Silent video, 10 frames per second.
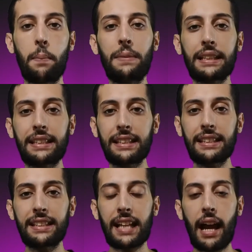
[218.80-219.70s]

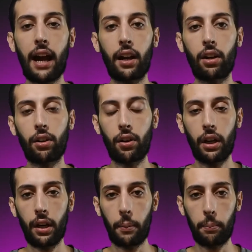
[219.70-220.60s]
Mixins are
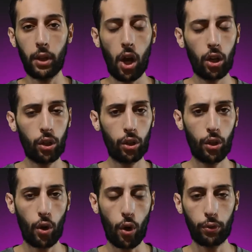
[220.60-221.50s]
a
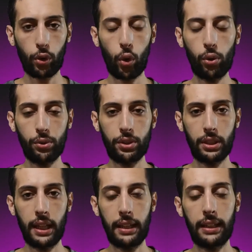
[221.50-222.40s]
block of
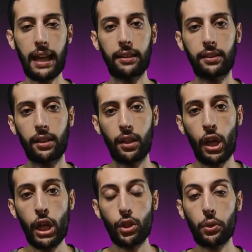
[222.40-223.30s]
codes that
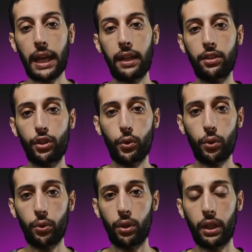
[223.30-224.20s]
you can
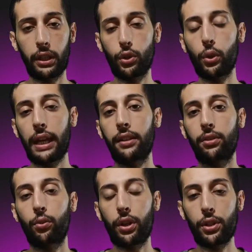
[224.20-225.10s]

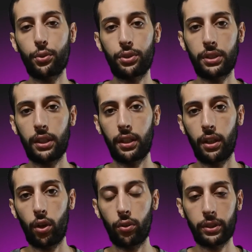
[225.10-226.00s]
reuse
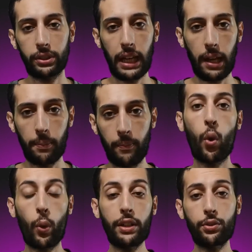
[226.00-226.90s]
over time.
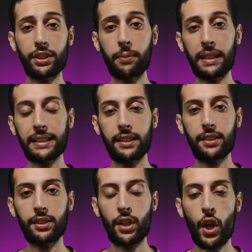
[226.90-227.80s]
When using
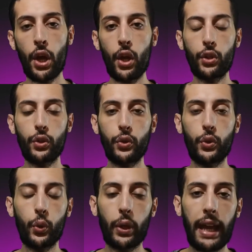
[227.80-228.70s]
mixins,
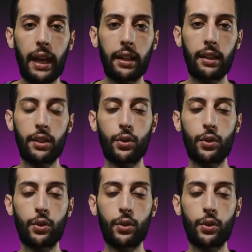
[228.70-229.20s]
you can